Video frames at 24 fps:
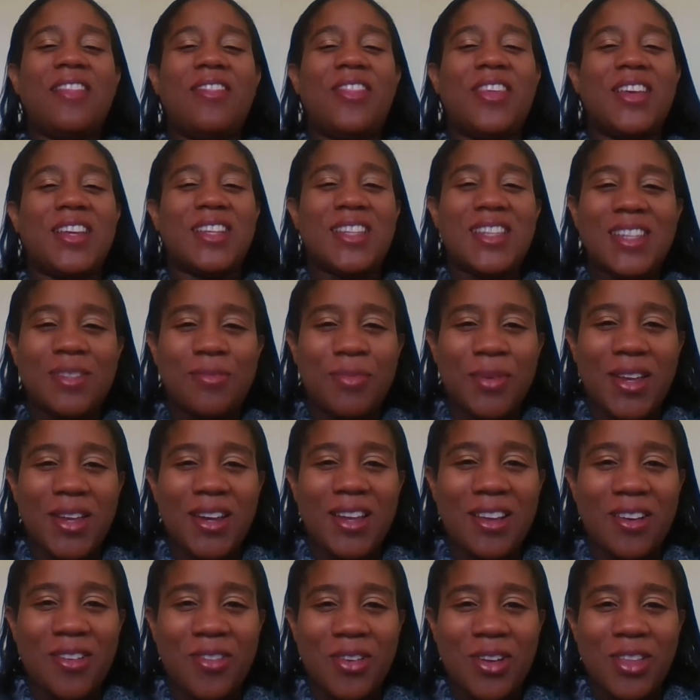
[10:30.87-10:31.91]
This has been
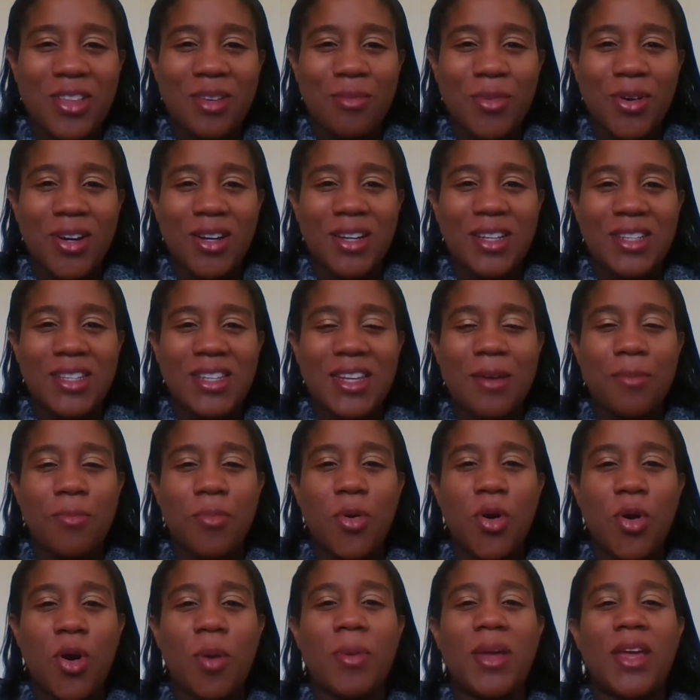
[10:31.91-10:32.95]
Hillary the Marketing
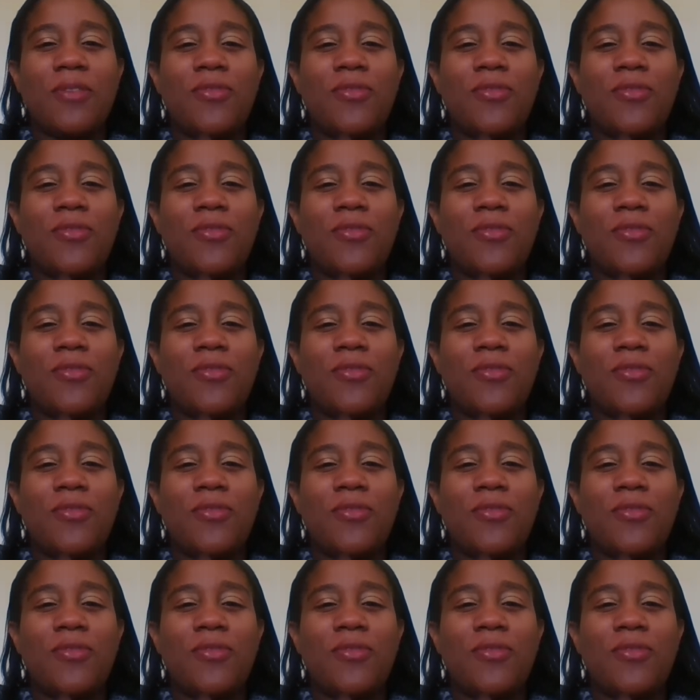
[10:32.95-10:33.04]
Mom.